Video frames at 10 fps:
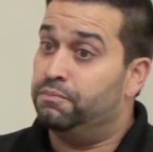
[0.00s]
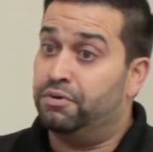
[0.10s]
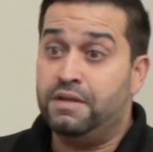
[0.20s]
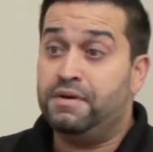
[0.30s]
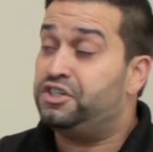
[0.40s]

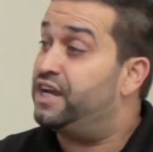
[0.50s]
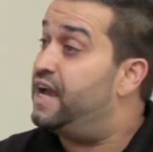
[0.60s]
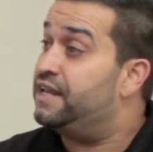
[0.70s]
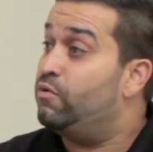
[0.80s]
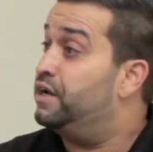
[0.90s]
Pretty much
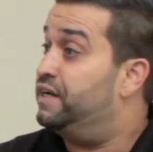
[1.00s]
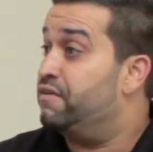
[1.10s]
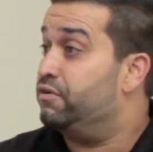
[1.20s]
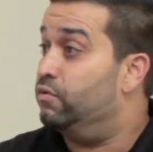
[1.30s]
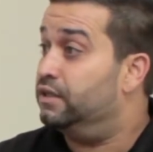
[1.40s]
anyone and
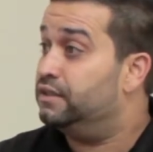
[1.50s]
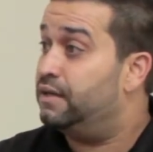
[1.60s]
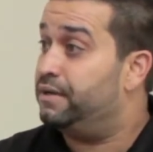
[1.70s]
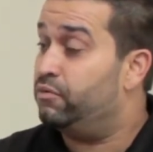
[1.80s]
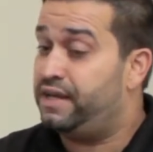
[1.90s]
everyone.
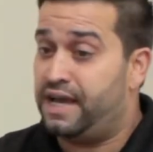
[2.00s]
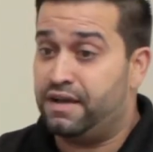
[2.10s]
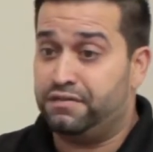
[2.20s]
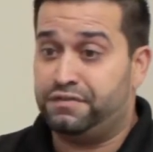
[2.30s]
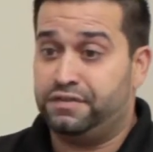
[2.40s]
I mean, we
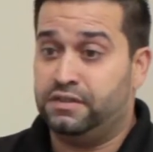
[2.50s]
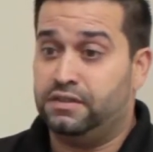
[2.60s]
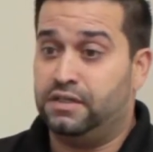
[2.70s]
have